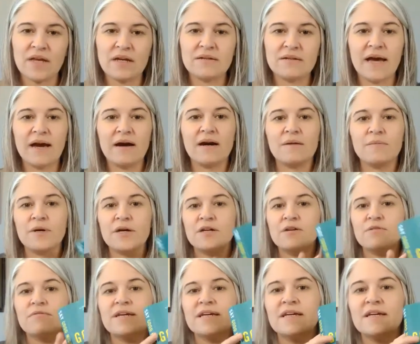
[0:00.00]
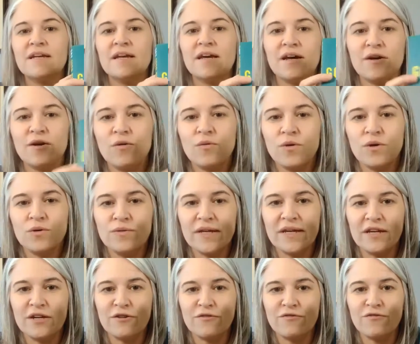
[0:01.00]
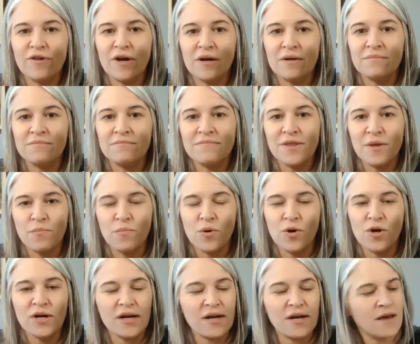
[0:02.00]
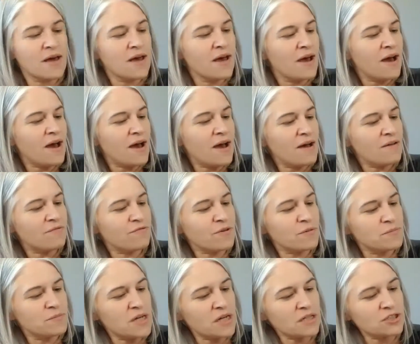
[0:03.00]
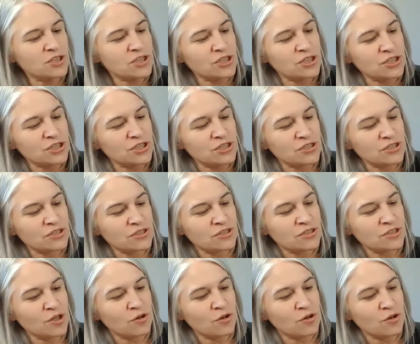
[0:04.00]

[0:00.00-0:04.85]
Now, I'm going to read a quote here from the book uh, from Dr.